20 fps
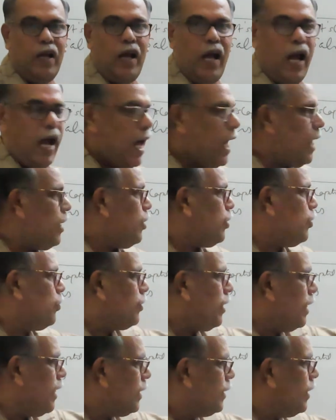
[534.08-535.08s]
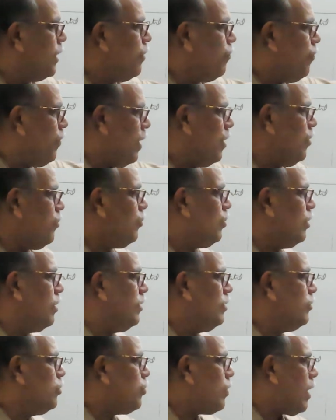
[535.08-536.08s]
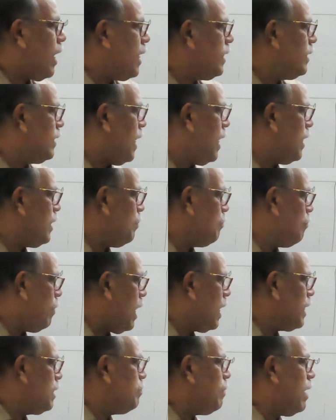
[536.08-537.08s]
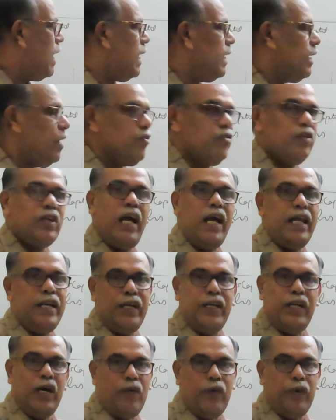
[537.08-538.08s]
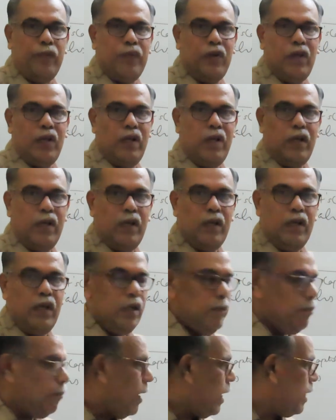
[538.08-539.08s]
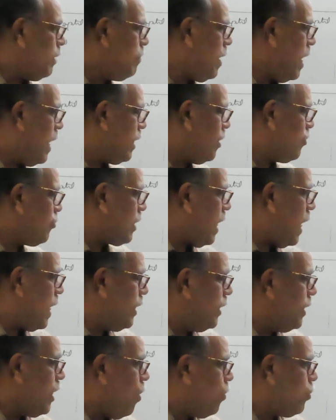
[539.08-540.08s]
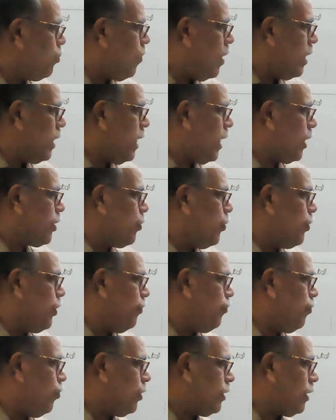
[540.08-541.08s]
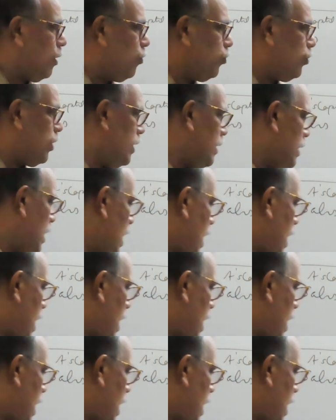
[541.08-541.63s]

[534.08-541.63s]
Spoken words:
and you take the difference. You write that by balance carried down. By balance carry down 1,24,000